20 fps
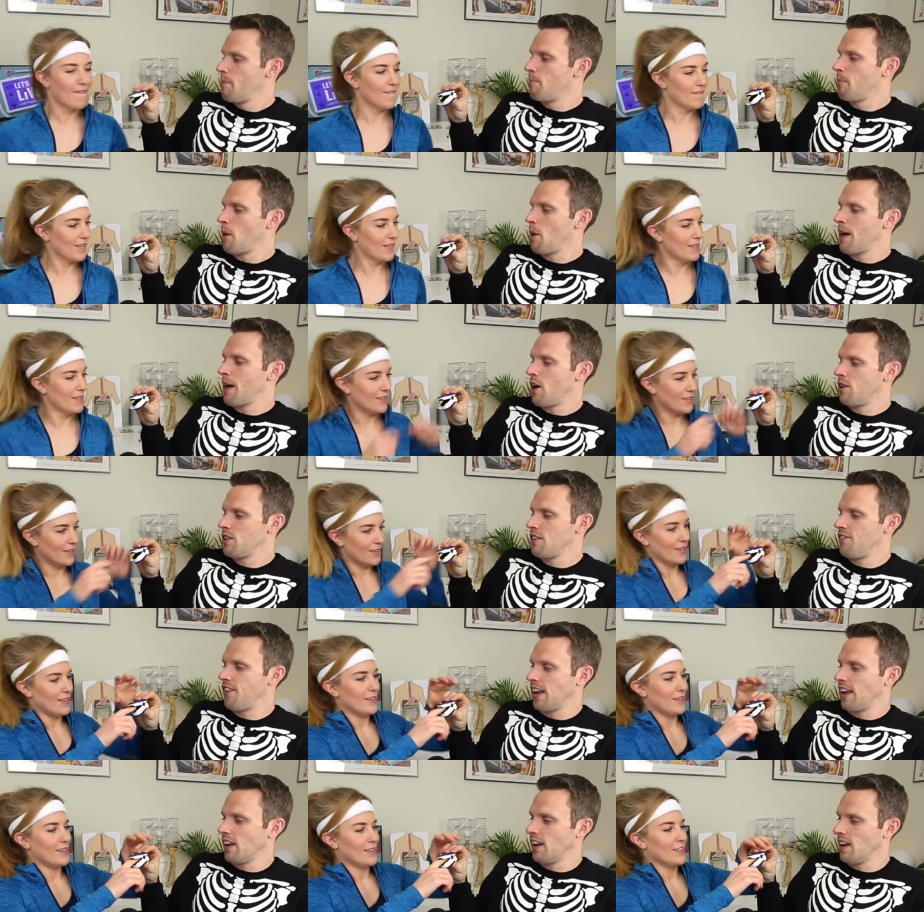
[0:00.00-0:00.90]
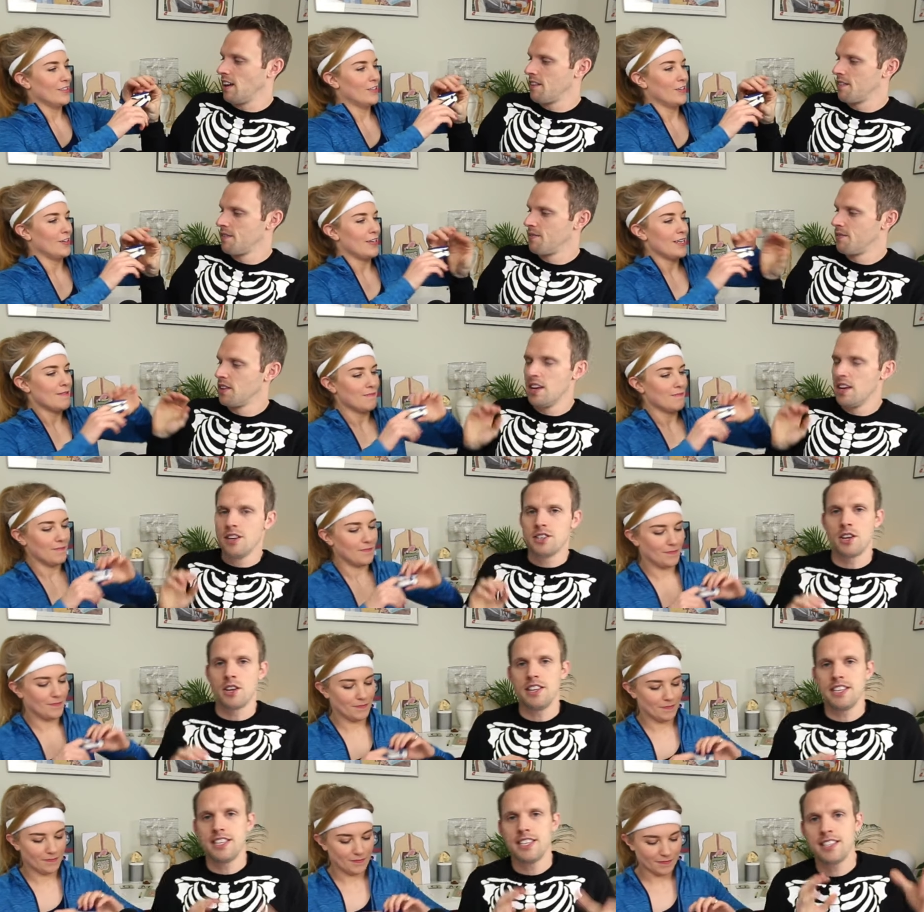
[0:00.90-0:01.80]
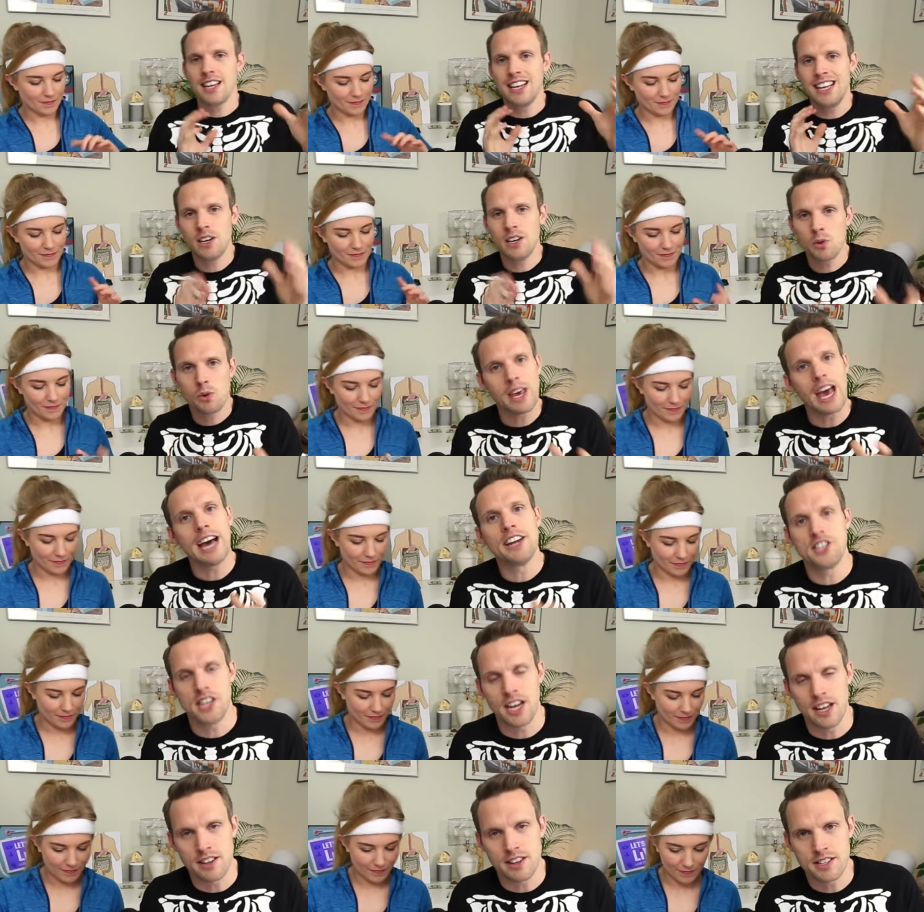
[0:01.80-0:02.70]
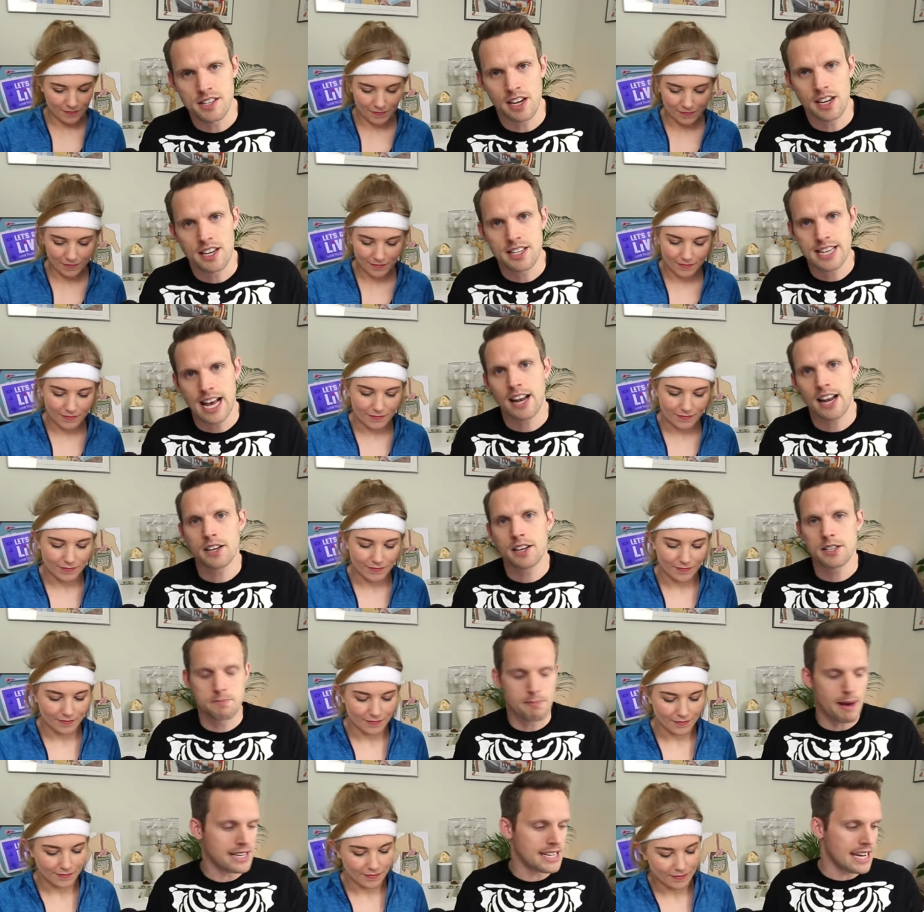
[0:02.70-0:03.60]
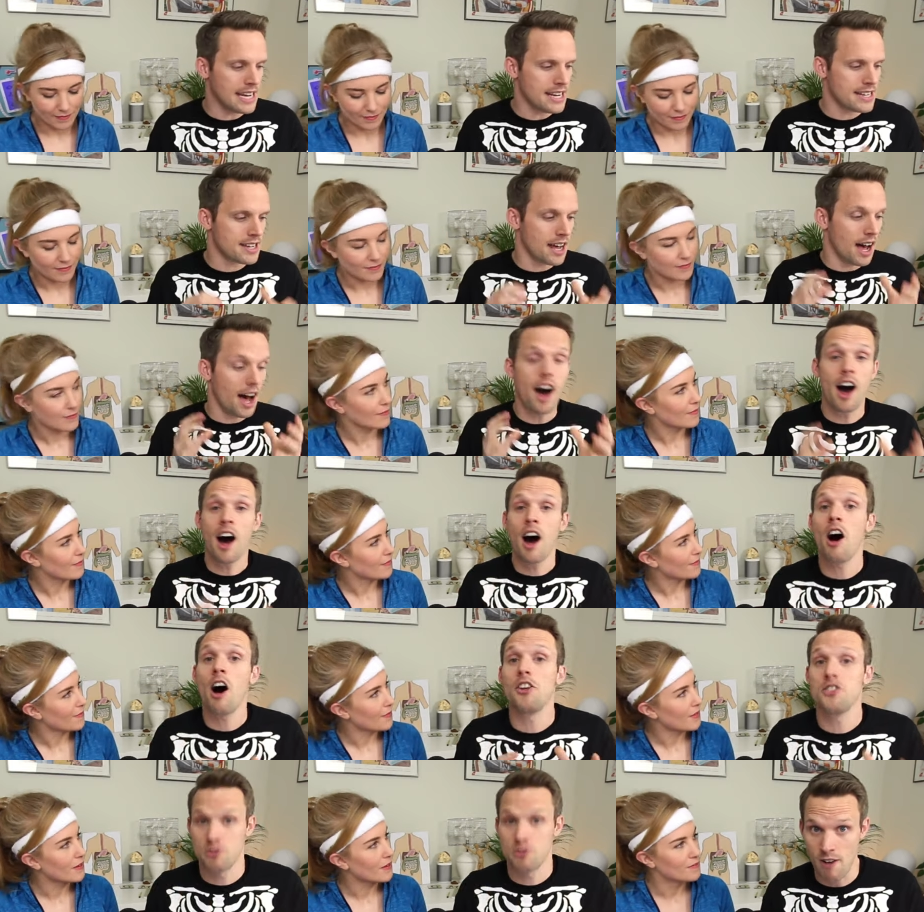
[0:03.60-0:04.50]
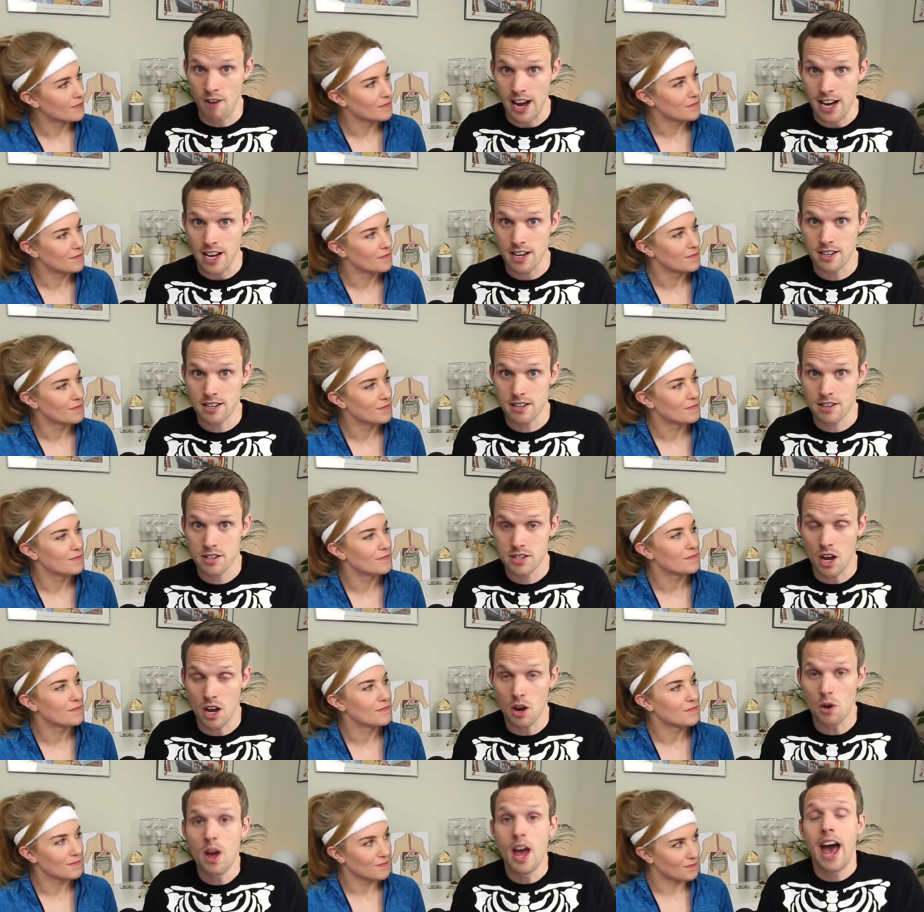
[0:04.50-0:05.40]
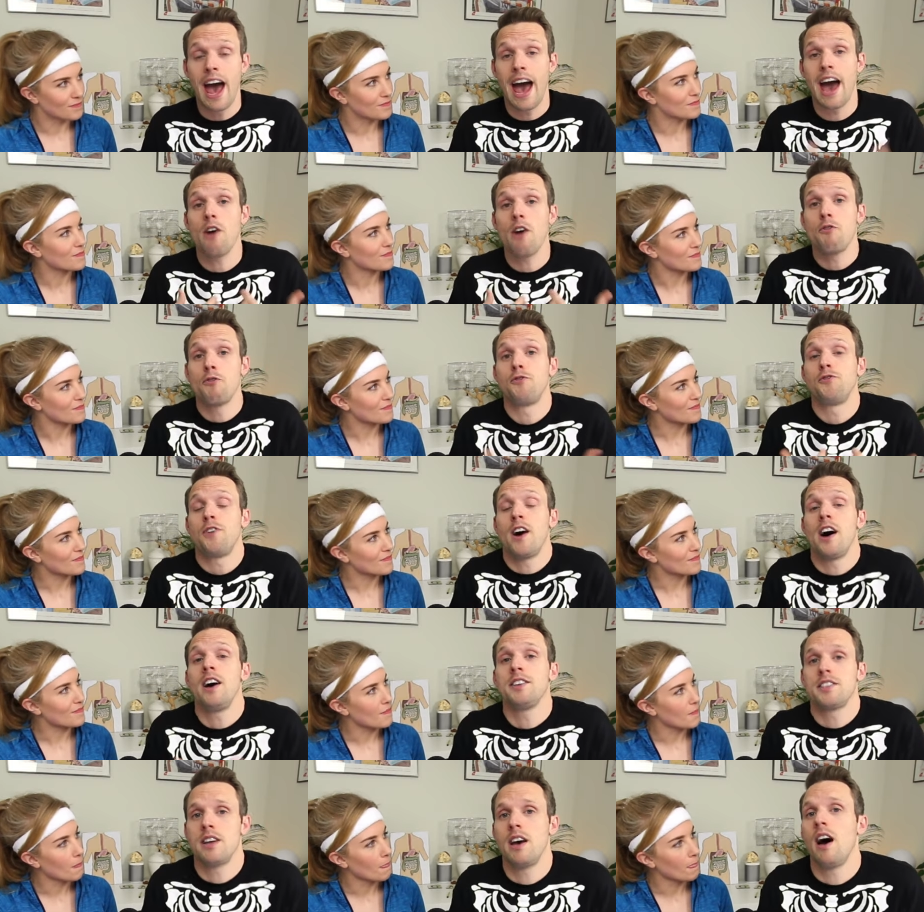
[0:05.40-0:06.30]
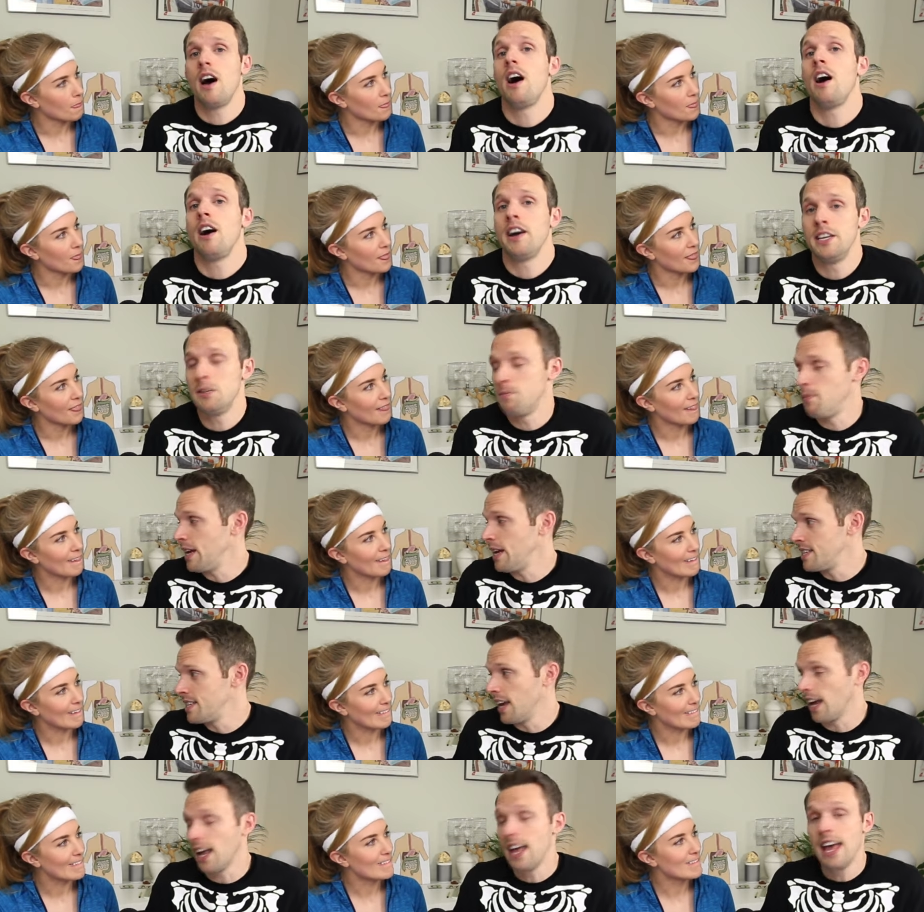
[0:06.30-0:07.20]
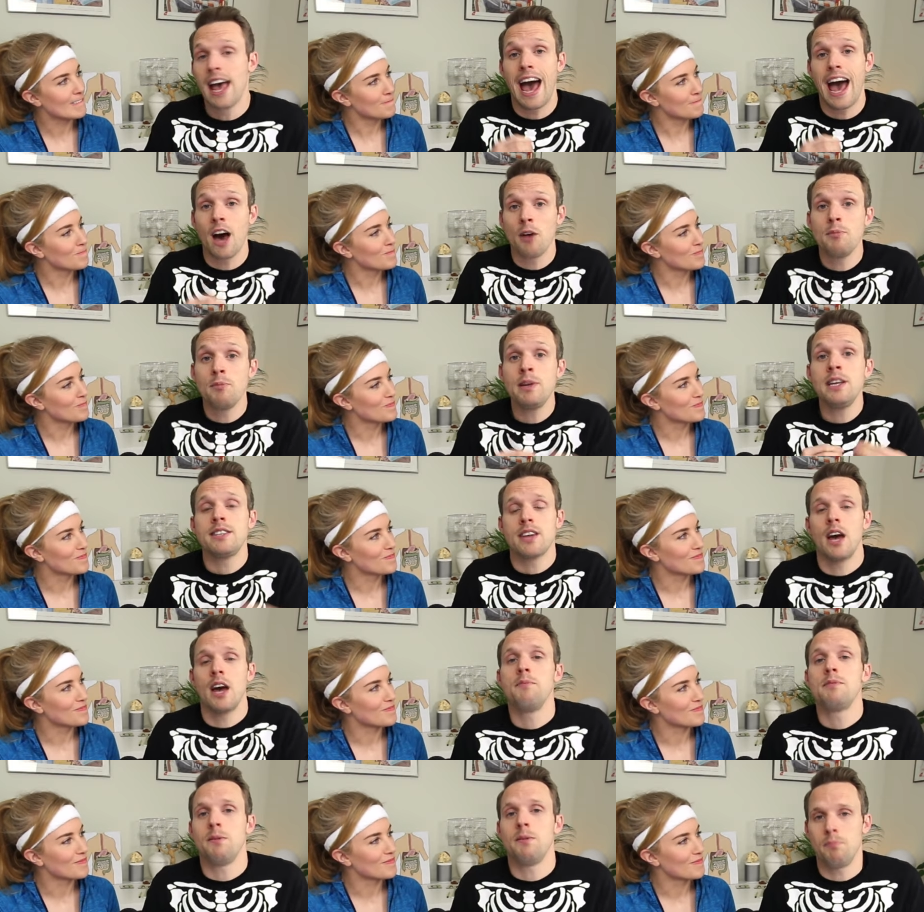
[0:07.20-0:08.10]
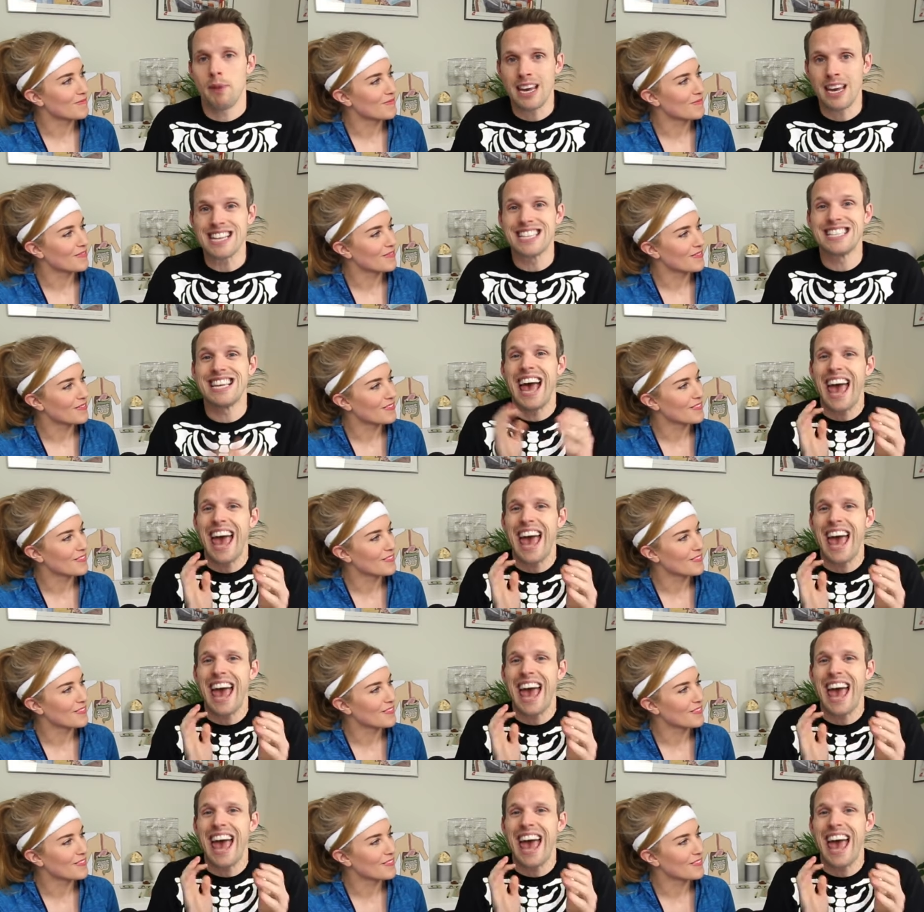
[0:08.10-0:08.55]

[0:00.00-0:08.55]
Speaker 1: Pop that on your finger. Got it. So this is a little gadget that's going to tell us Maddie's heart rate. So how fast her heart is beating, mm-hmm. how many times it beats